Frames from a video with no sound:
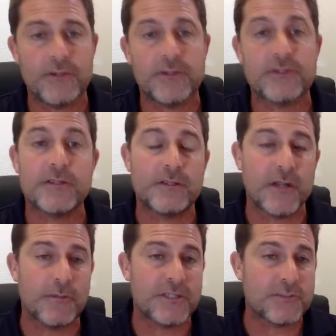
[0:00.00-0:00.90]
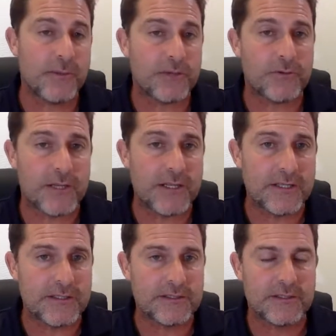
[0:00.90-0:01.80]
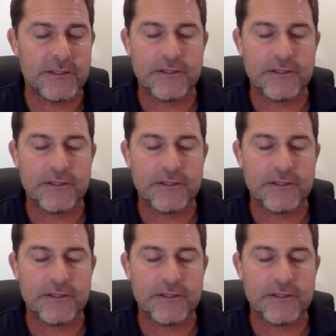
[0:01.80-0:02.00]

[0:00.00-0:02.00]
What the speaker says: the time it's spent on the lees.